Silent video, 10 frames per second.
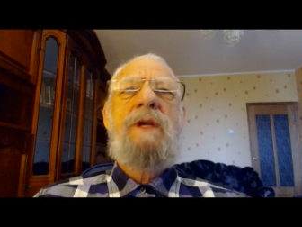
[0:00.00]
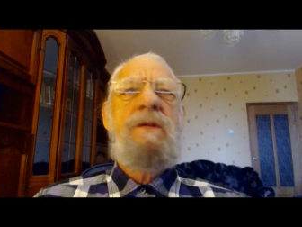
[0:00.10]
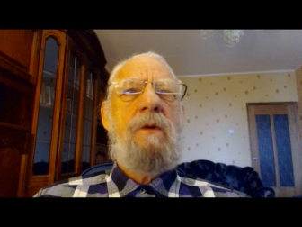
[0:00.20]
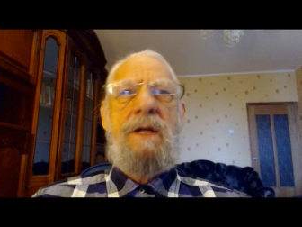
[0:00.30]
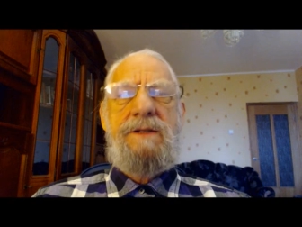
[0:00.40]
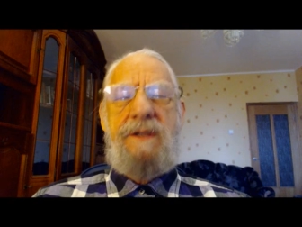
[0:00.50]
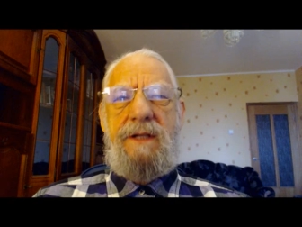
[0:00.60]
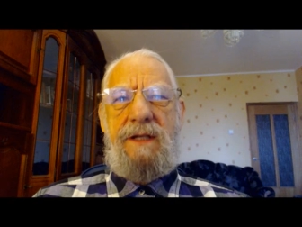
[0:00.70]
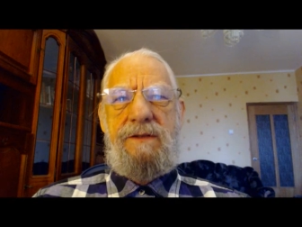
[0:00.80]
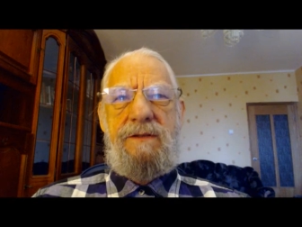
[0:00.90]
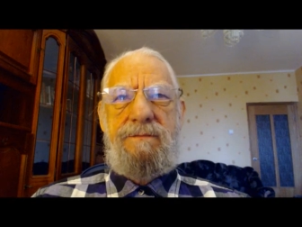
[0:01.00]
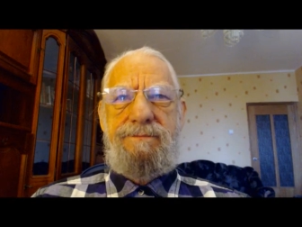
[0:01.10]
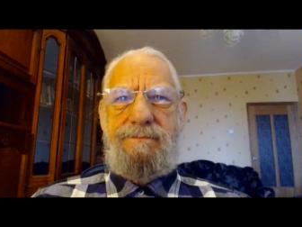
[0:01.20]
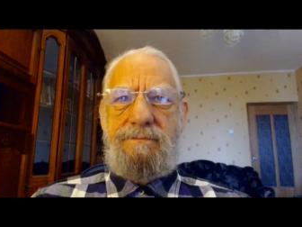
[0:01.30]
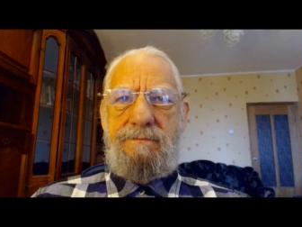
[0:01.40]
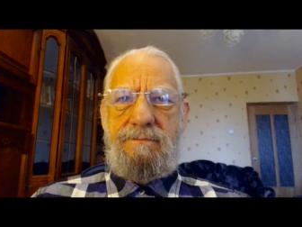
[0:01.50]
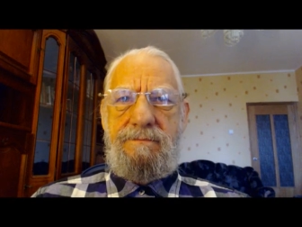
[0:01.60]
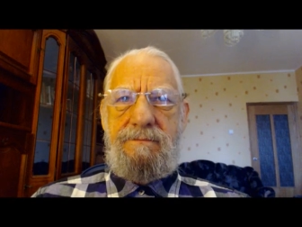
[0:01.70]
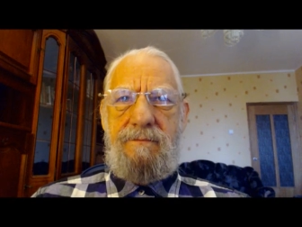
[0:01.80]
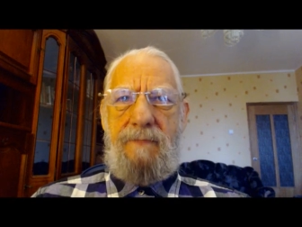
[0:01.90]
ignore lots of things.
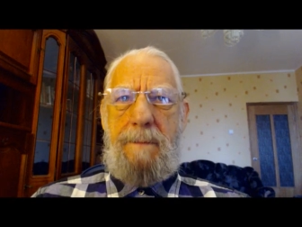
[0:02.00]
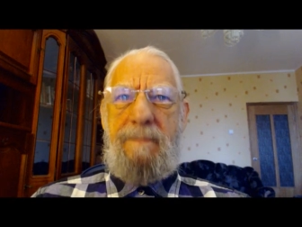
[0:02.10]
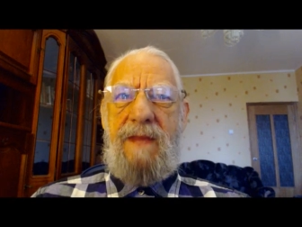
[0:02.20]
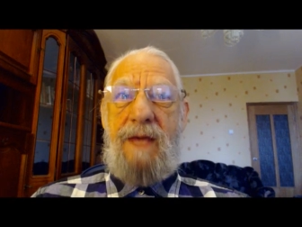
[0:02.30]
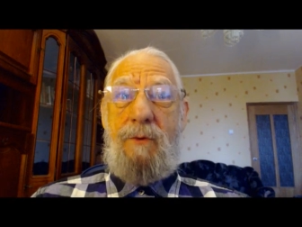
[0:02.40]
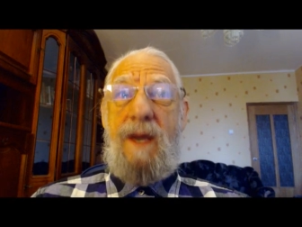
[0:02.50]
And